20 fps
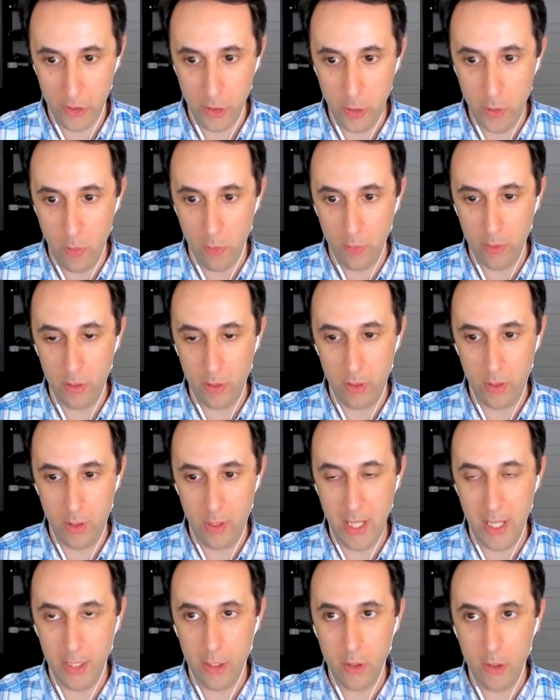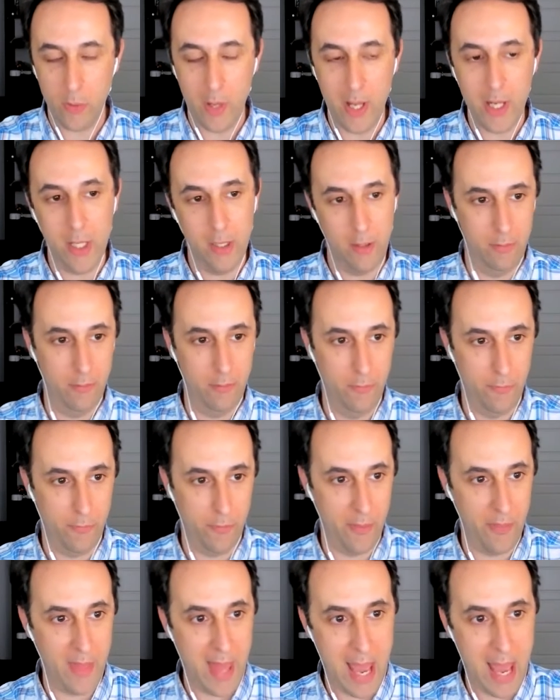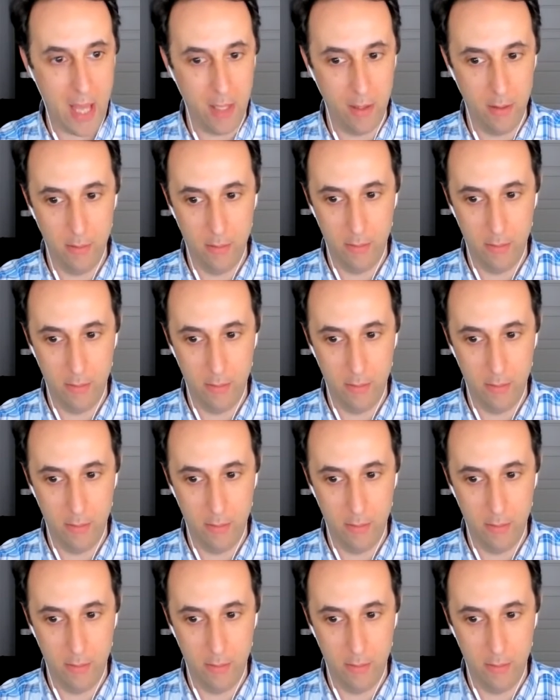you don't get credit for that